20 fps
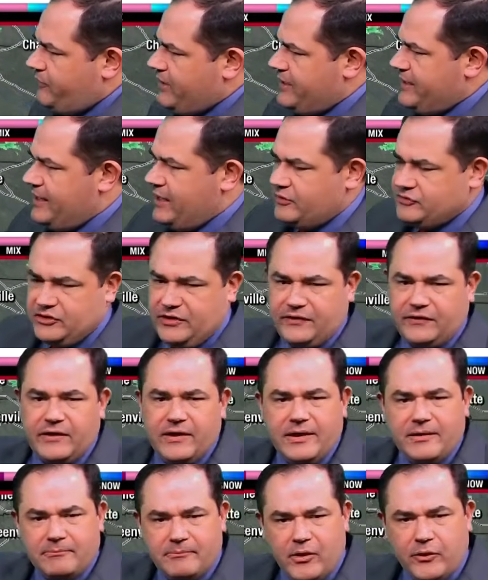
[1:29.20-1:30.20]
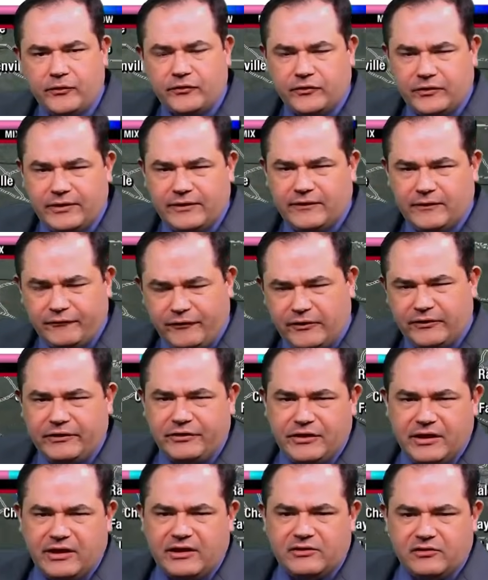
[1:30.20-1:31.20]
now, just mostly some fairly
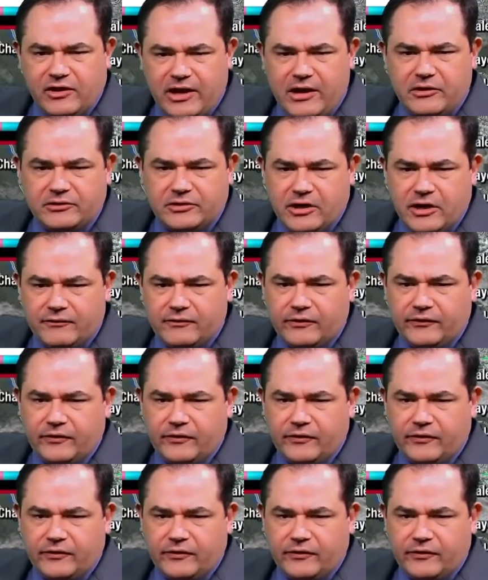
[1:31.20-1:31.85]
thick cloud cover.